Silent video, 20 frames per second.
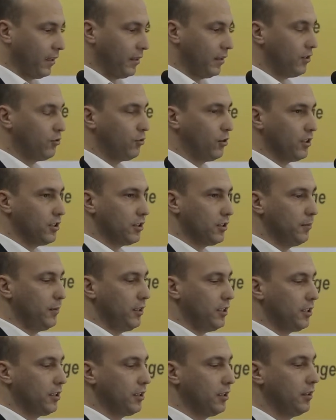The
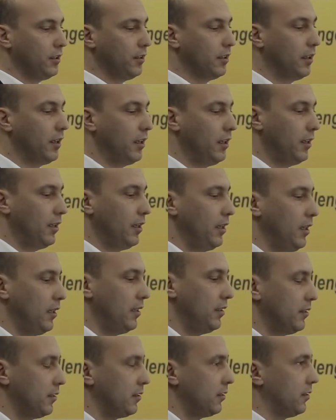transmission
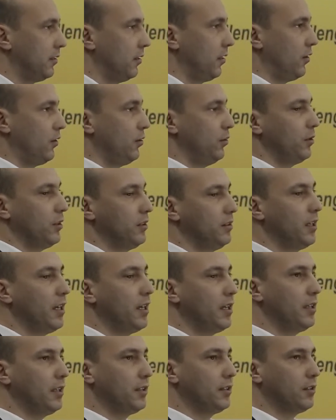is through a
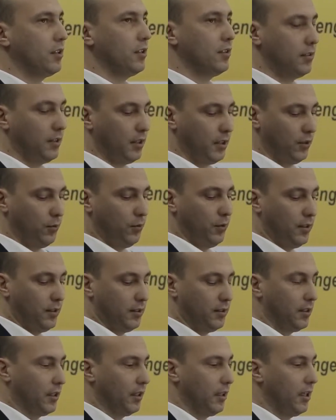direct contact with
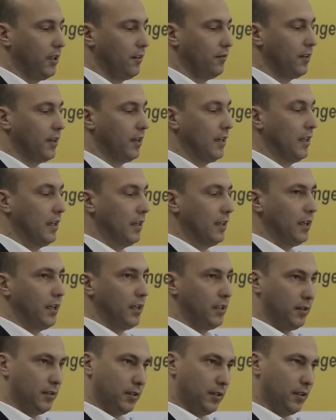saliva
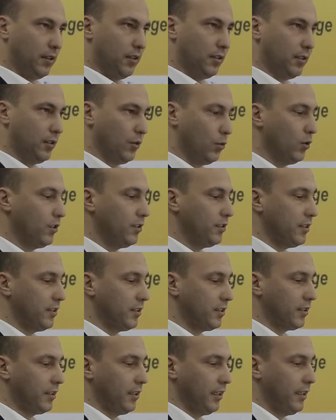and on the wounded
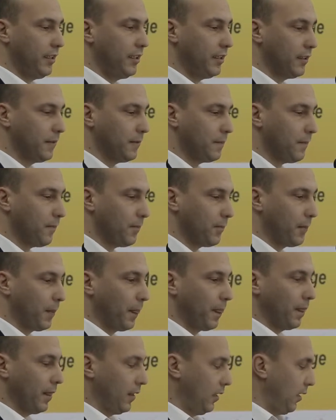skin.
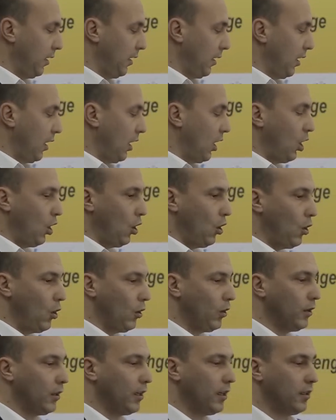
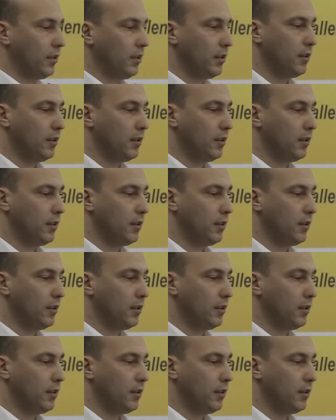All